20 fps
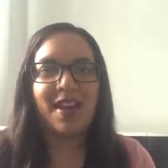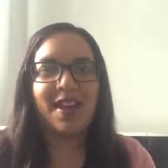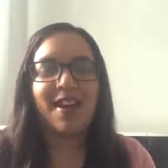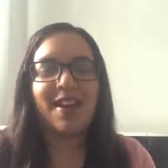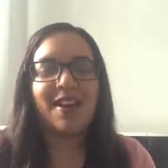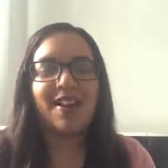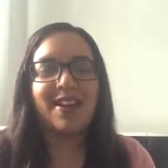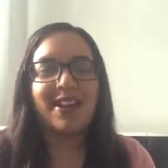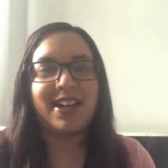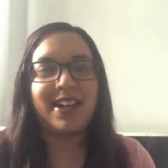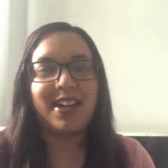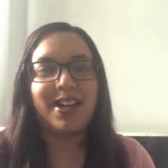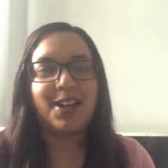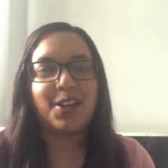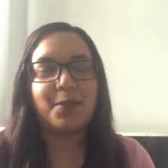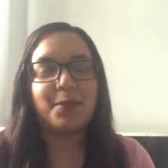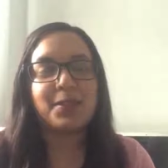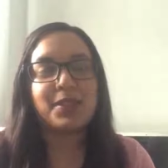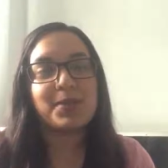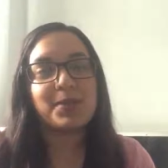I
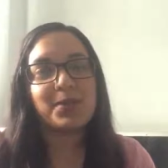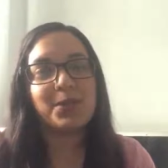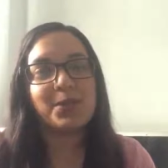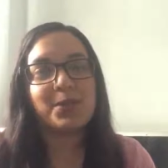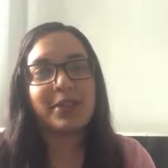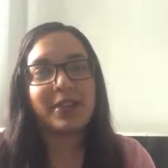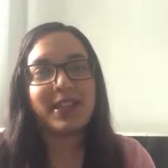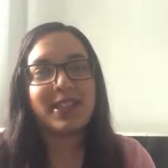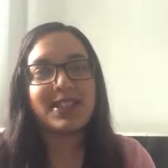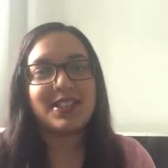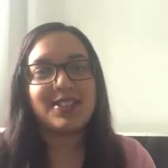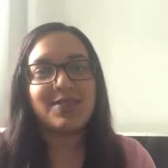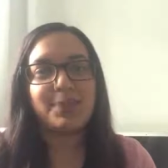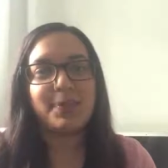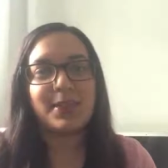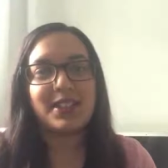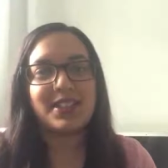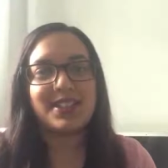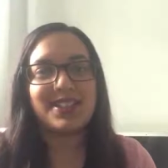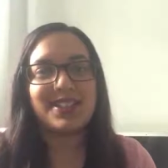help small creative
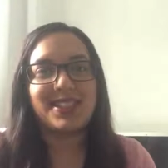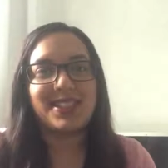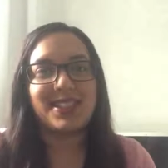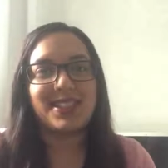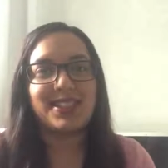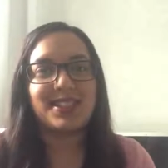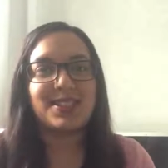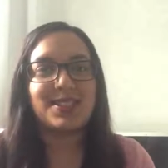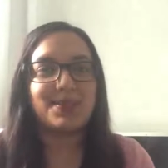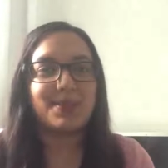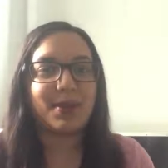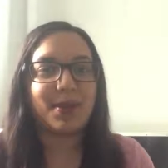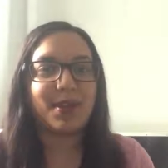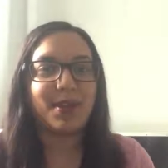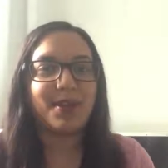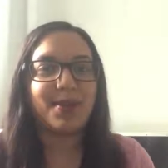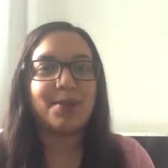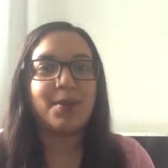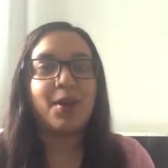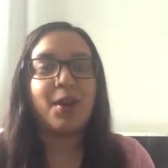businesses to
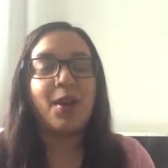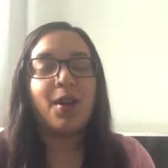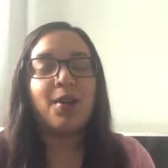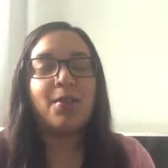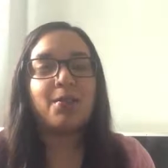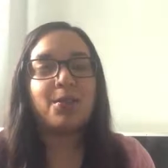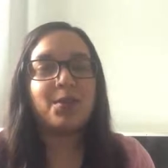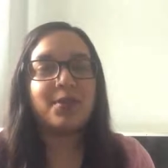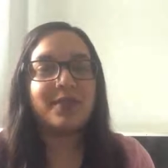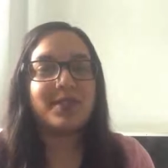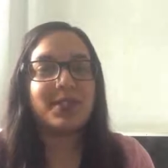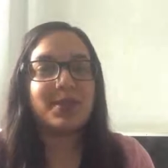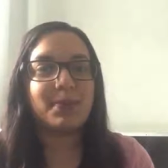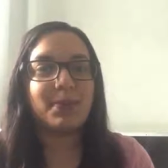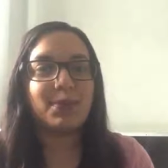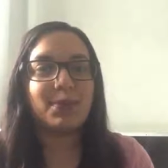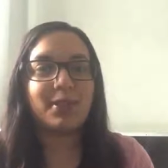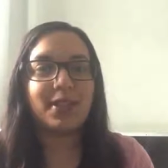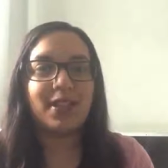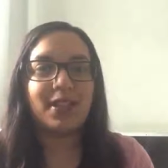become more
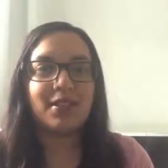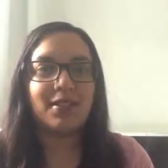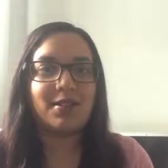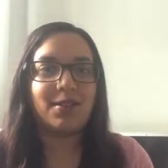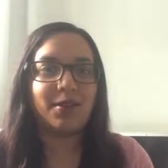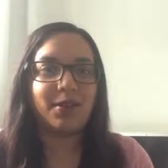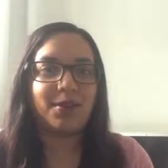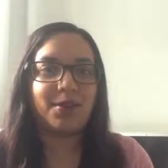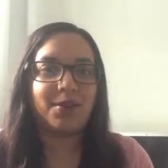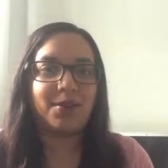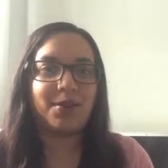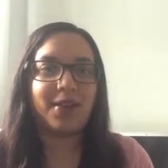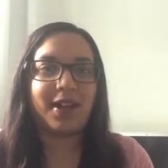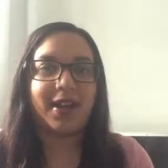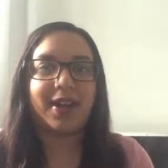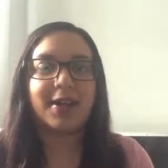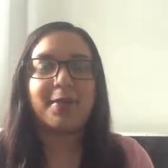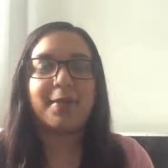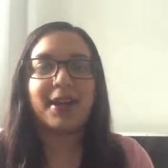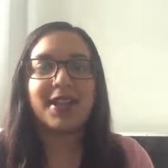visible in Google
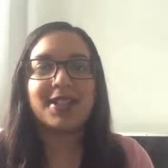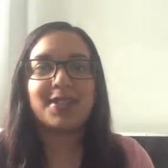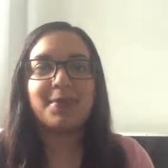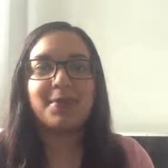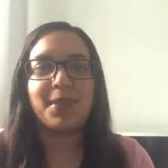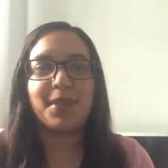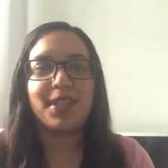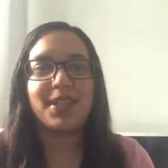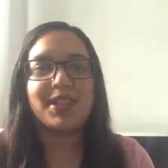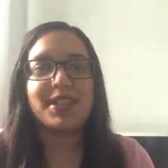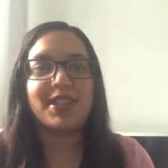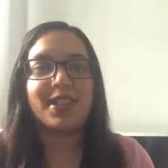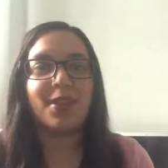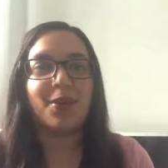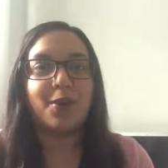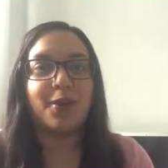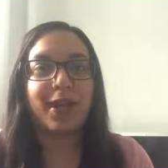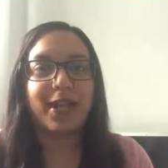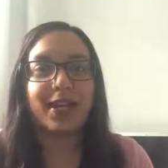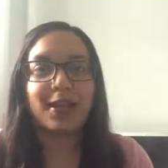and maximize their
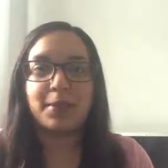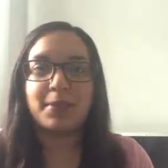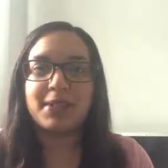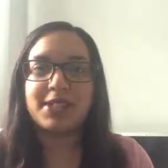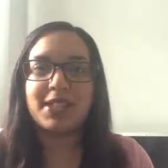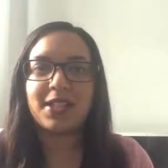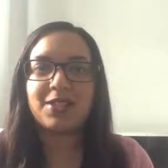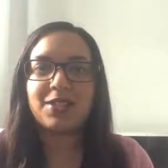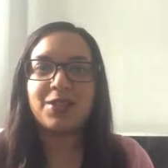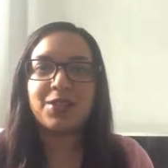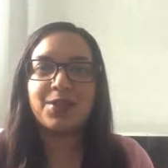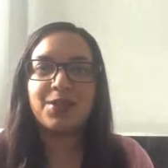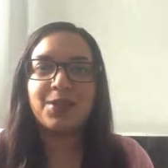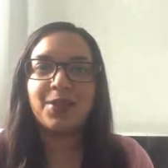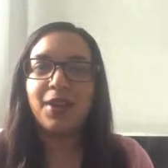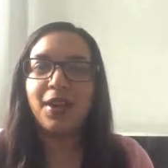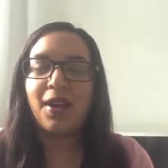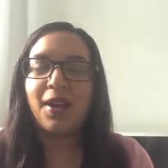organic potential